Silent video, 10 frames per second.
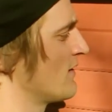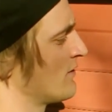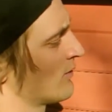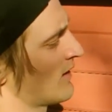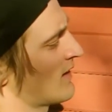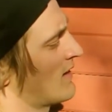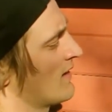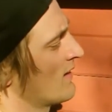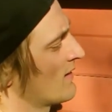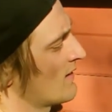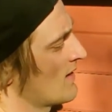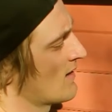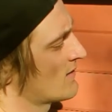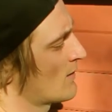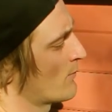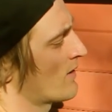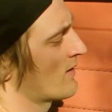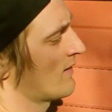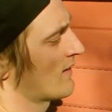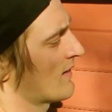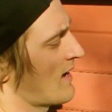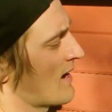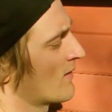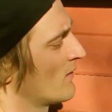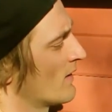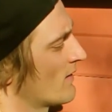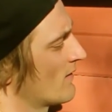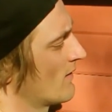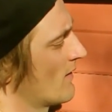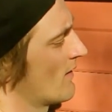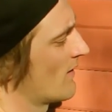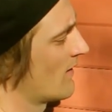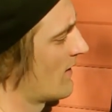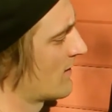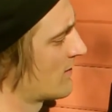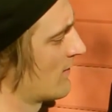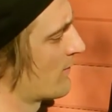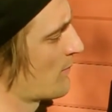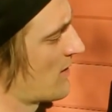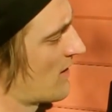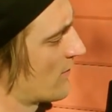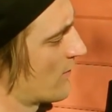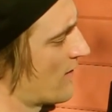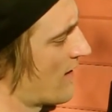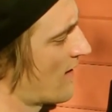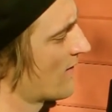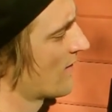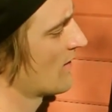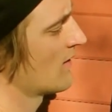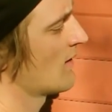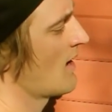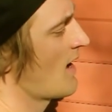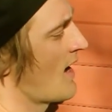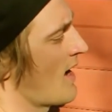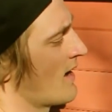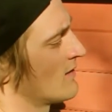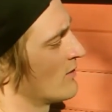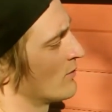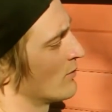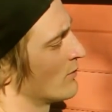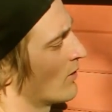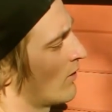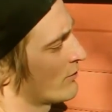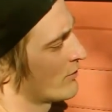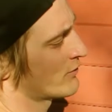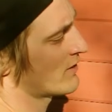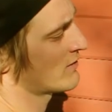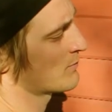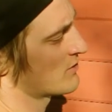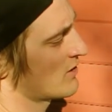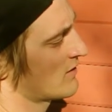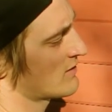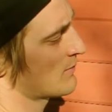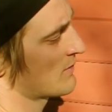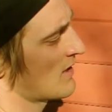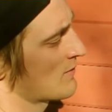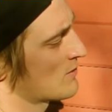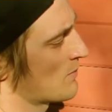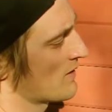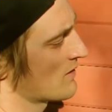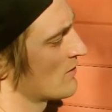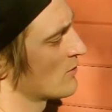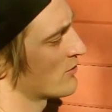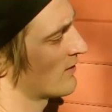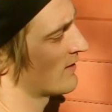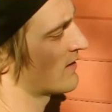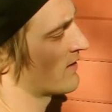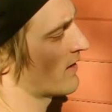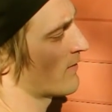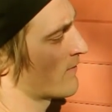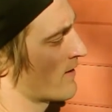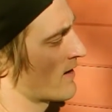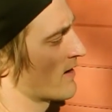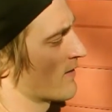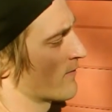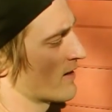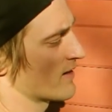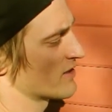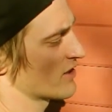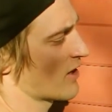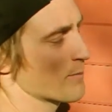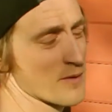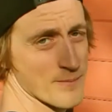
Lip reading: you like hitting here somewhere, like an angle hit, actually from there to there. And you also try some shots sometimes, but usually they're not very, very sharp.